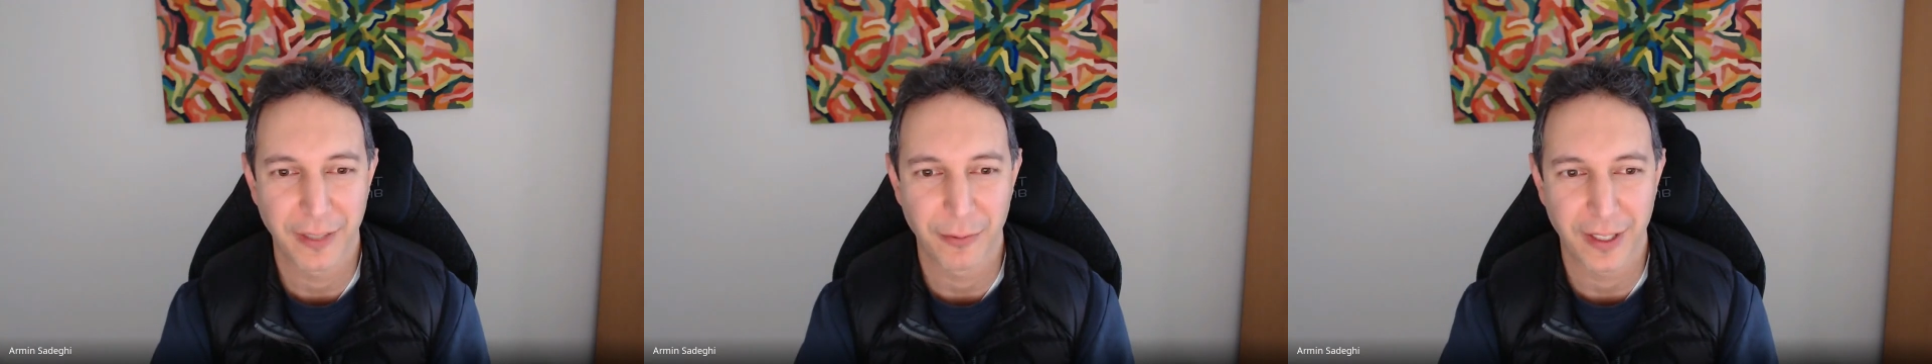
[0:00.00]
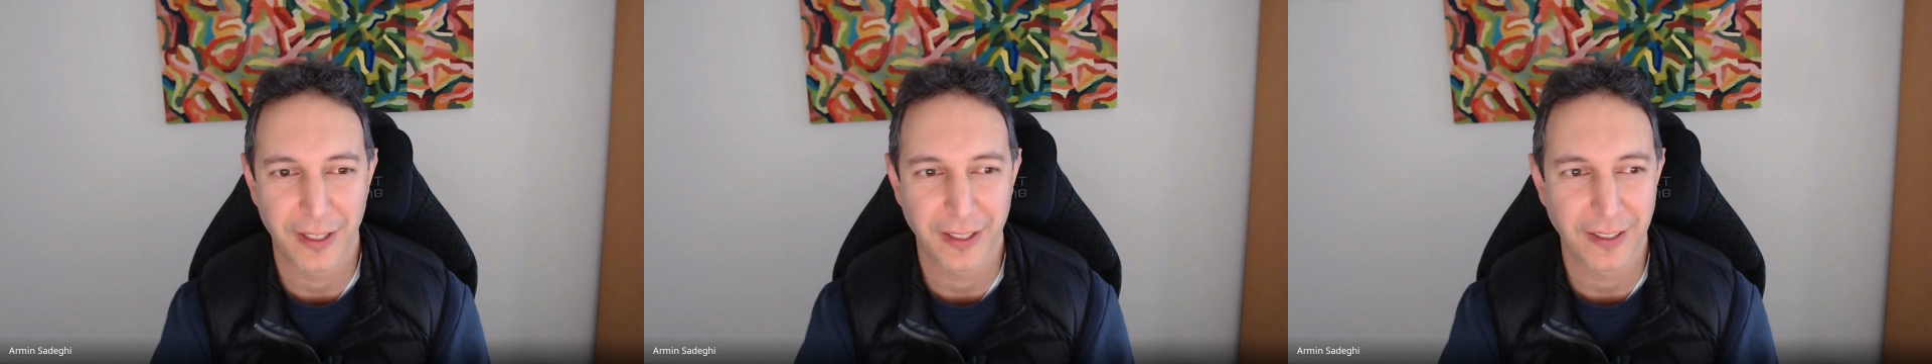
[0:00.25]
We're
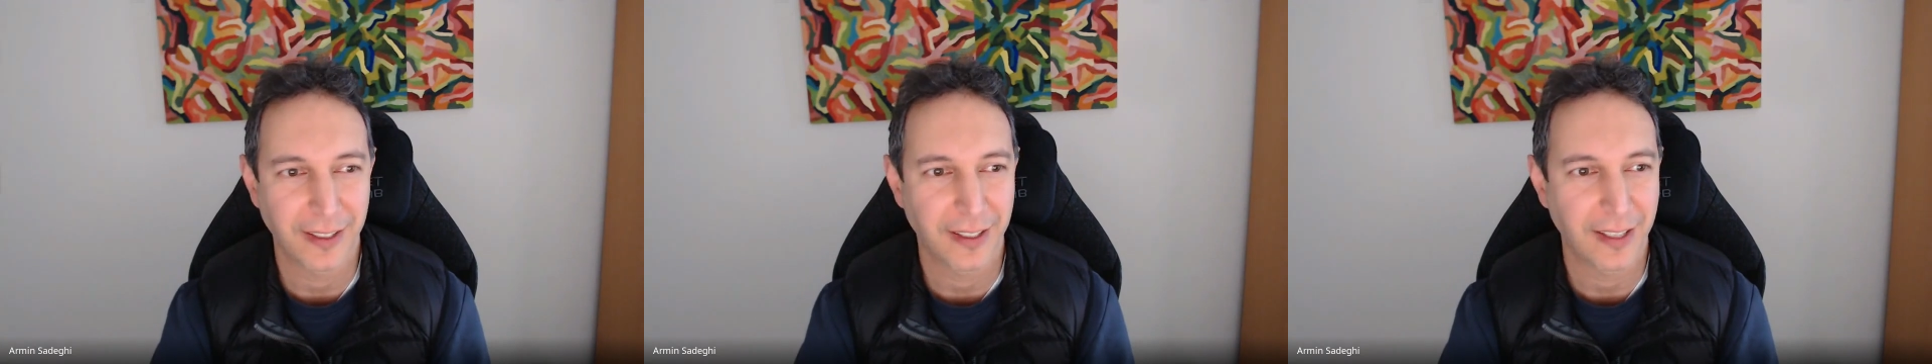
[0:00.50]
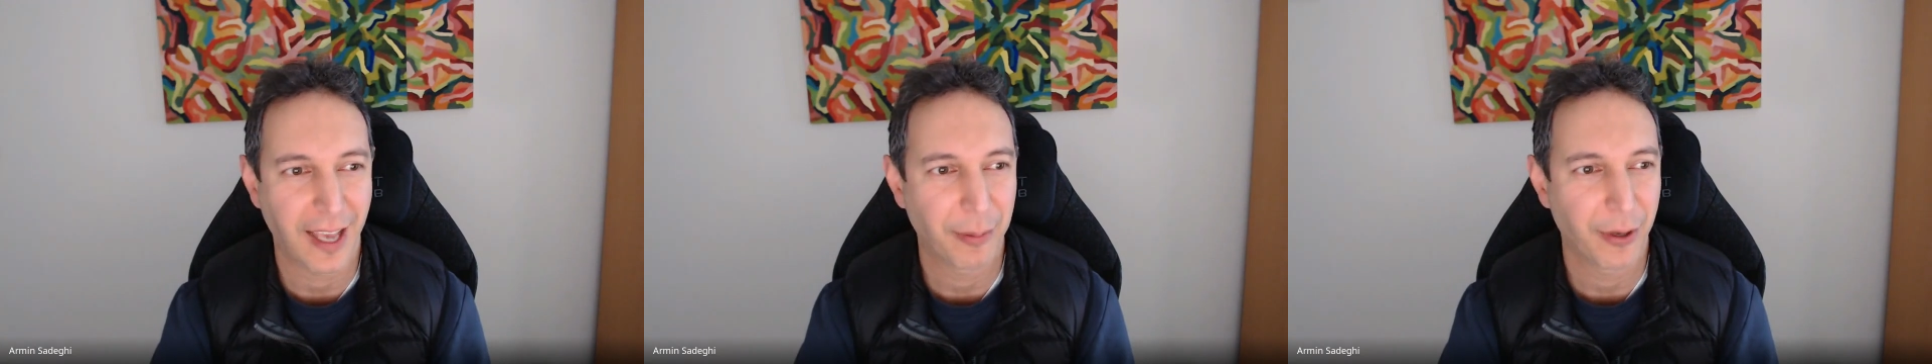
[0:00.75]
going to
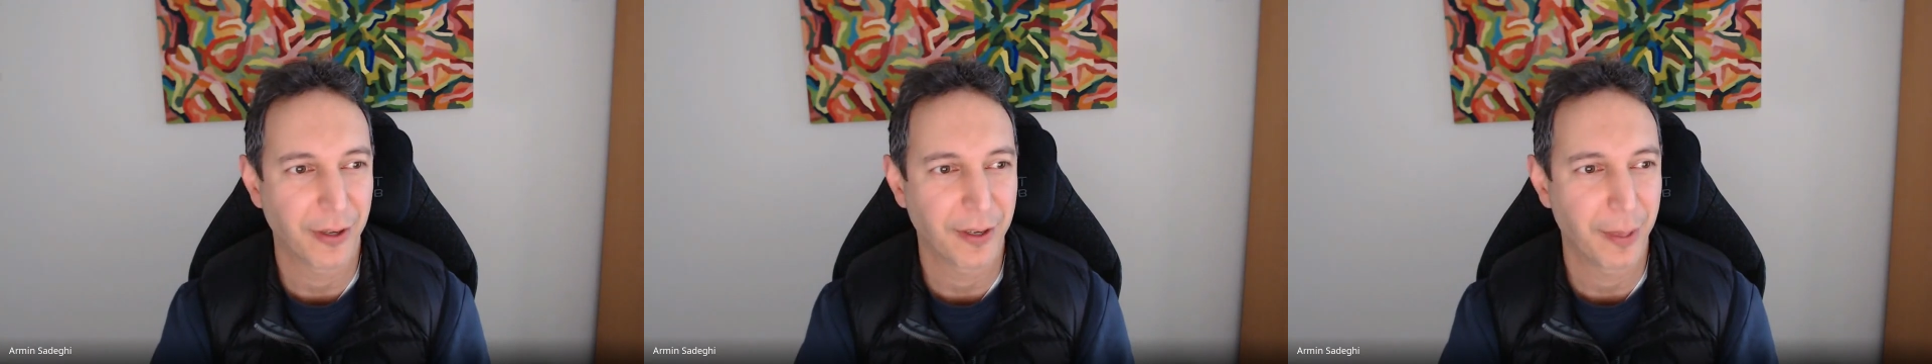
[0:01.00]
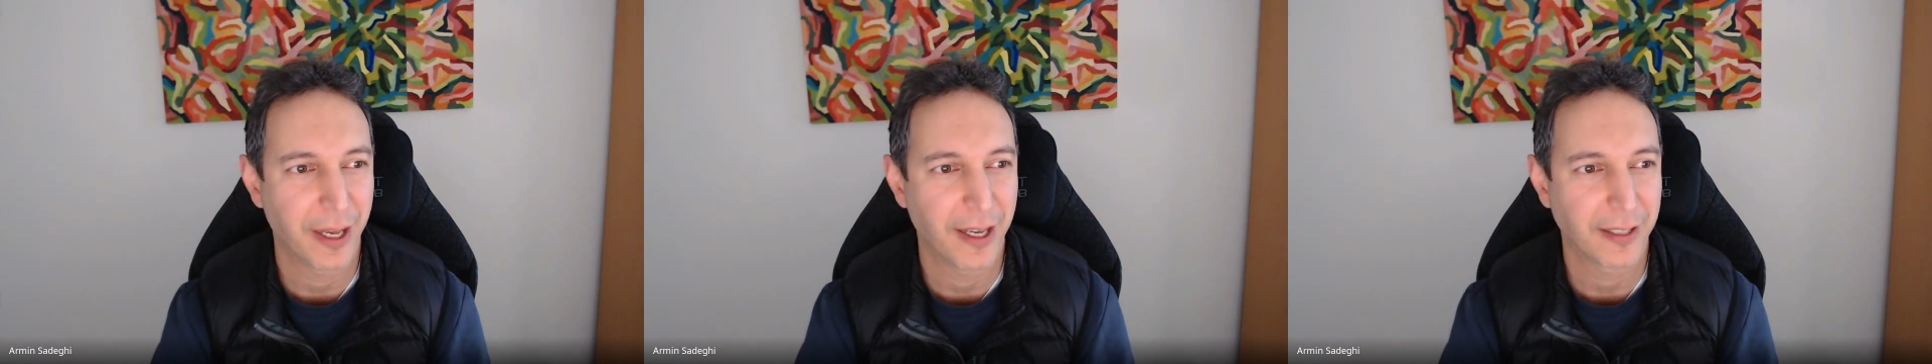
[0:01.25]
yap on
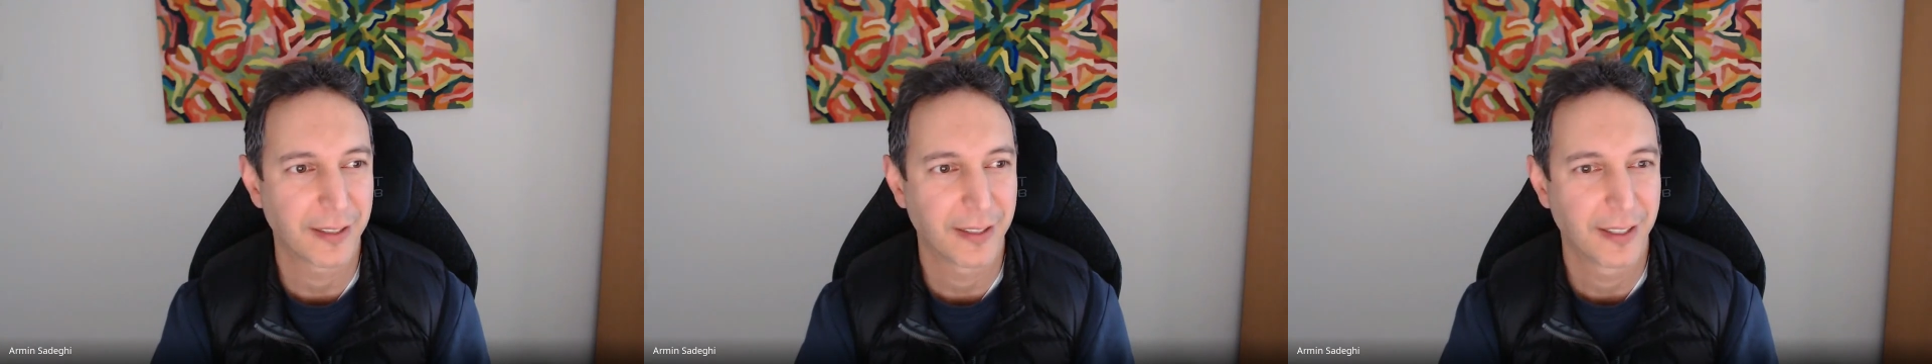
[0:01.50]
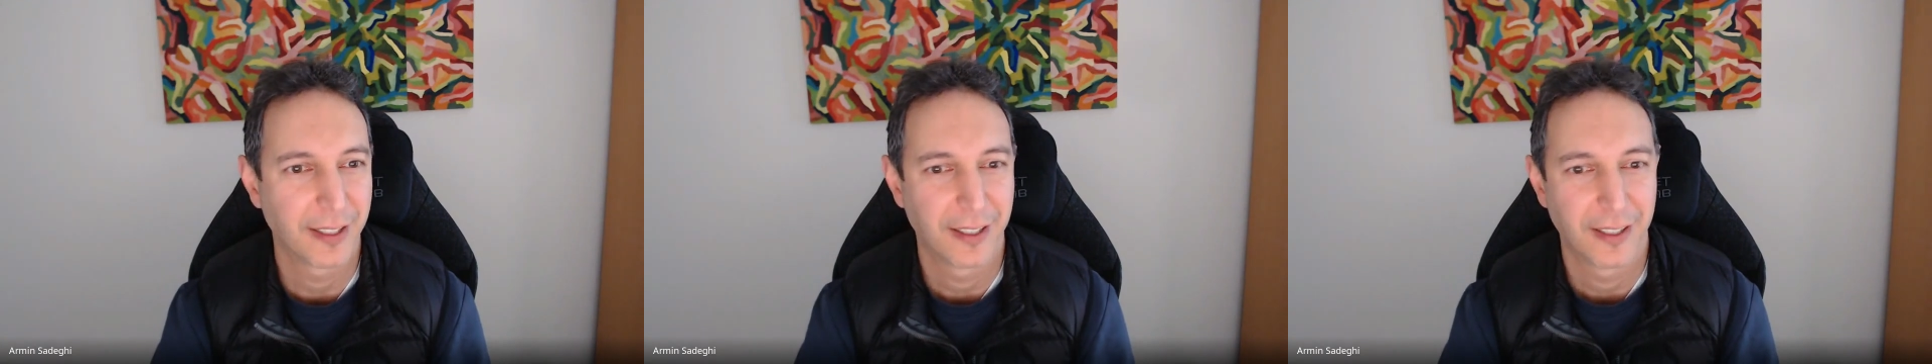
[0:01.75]
about
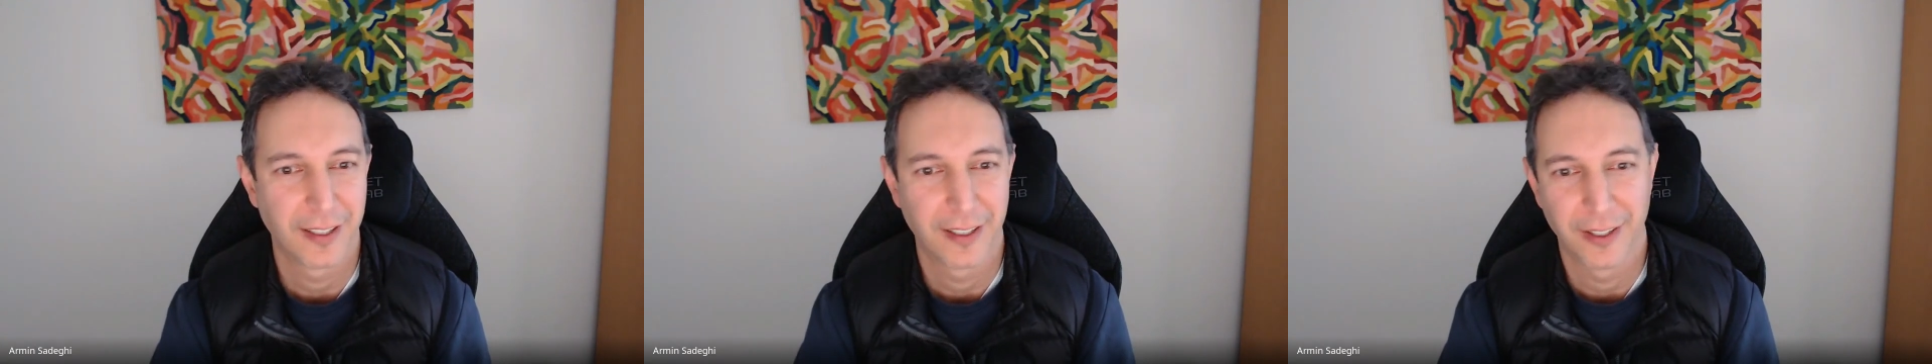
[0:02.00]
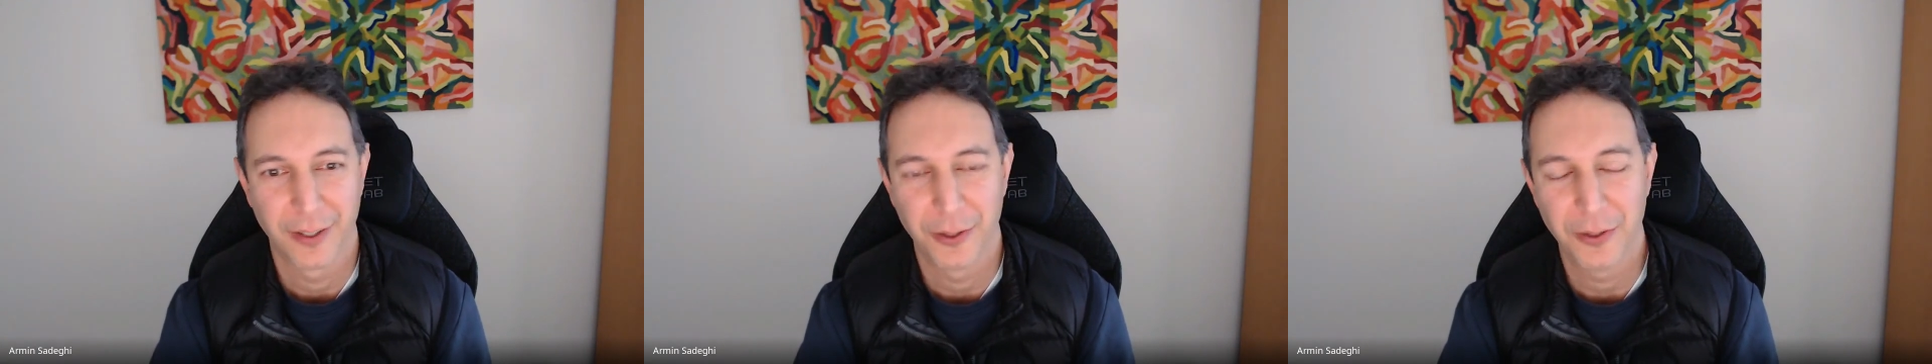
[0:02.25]

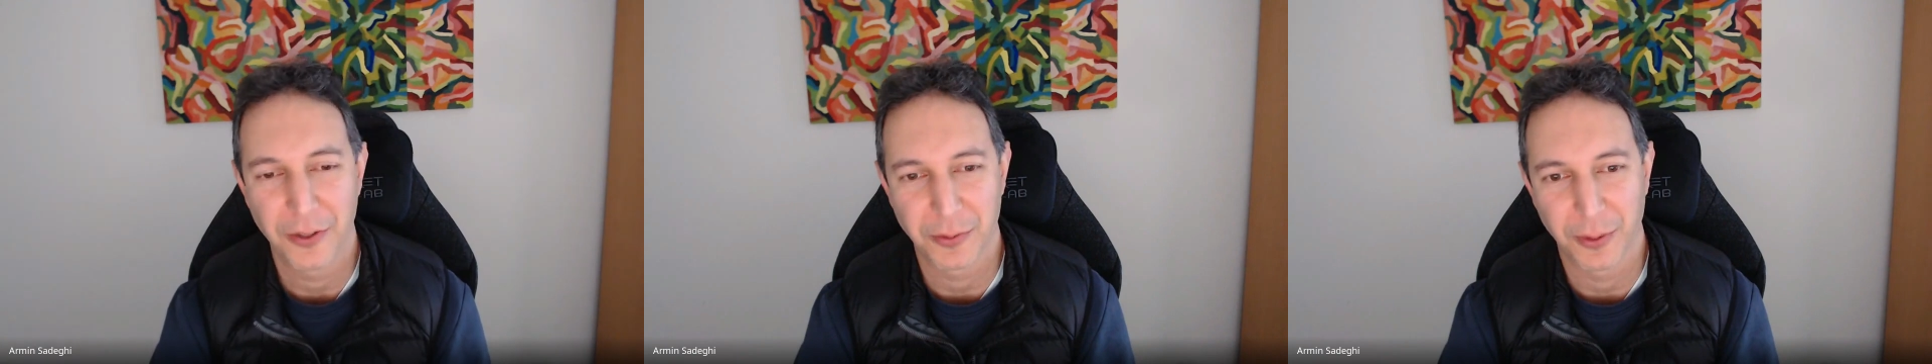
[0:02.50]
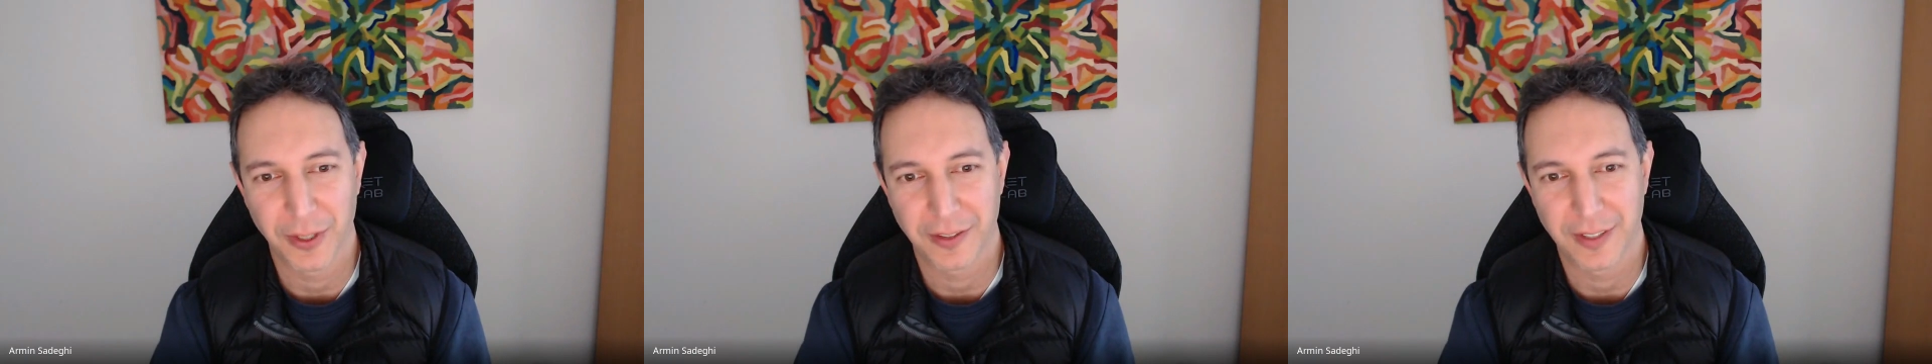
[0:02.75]
who knows
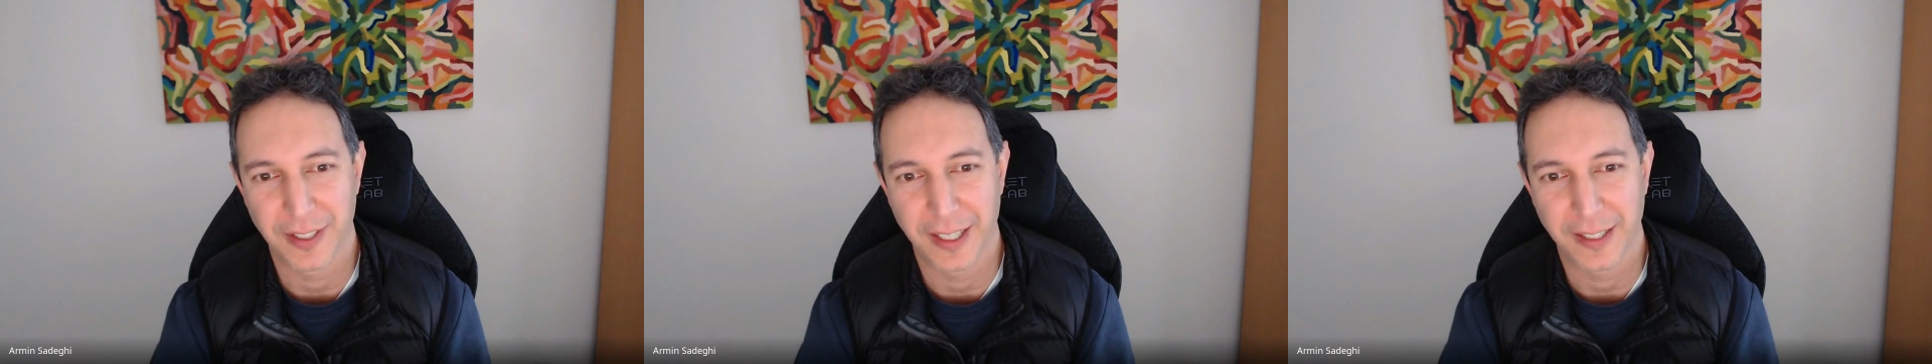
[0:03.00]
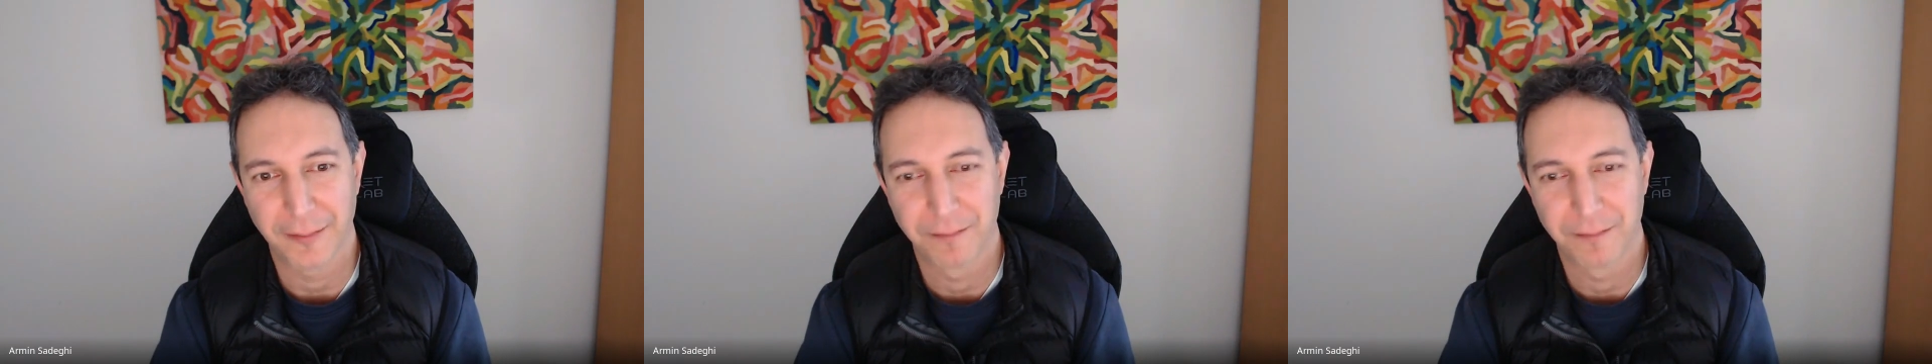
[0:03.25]
what today.